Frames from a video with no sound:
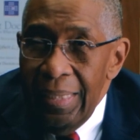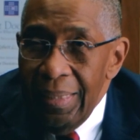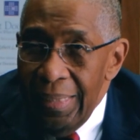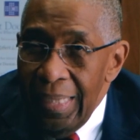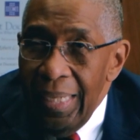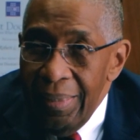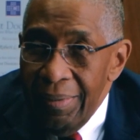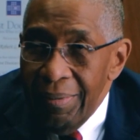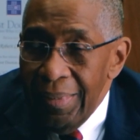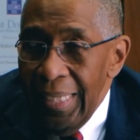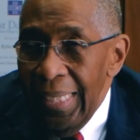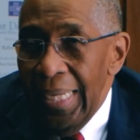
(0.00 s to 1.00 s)
The
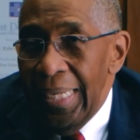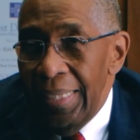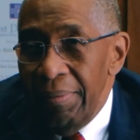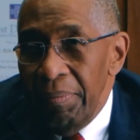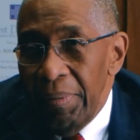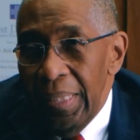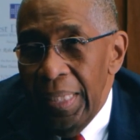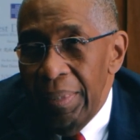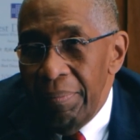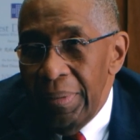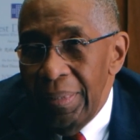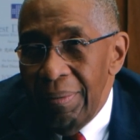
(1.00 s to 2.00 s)
doctors I had when I
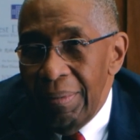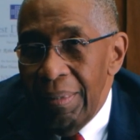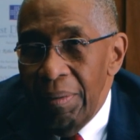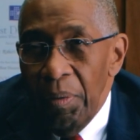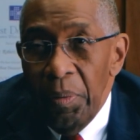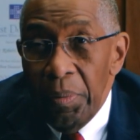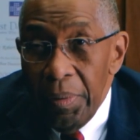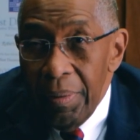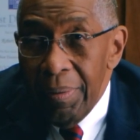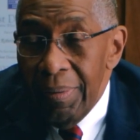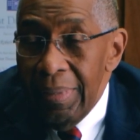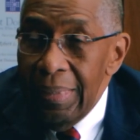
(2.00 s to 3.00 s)
was
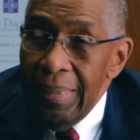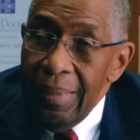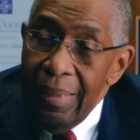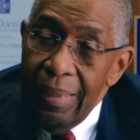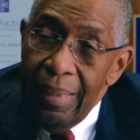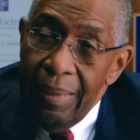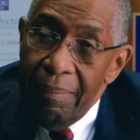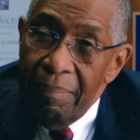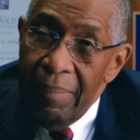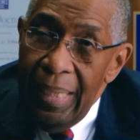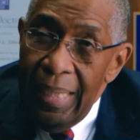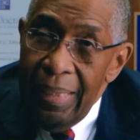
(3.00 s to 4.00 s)
older
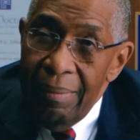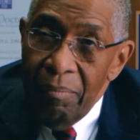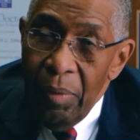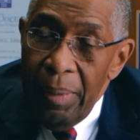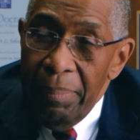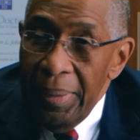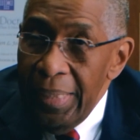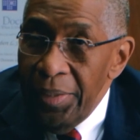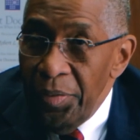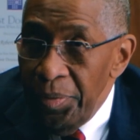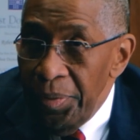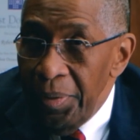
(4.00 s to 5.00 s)
in White
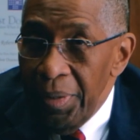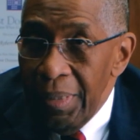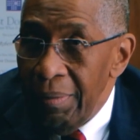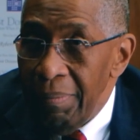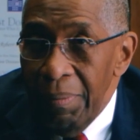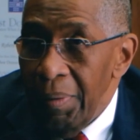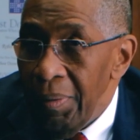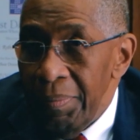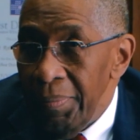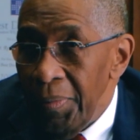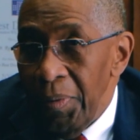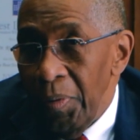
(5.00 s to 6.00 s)
Plains, New York, were
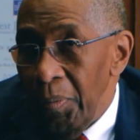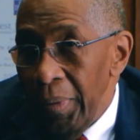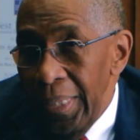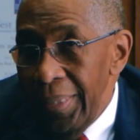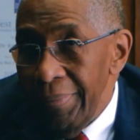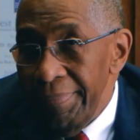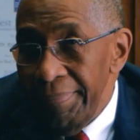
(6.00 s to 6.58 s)
all white.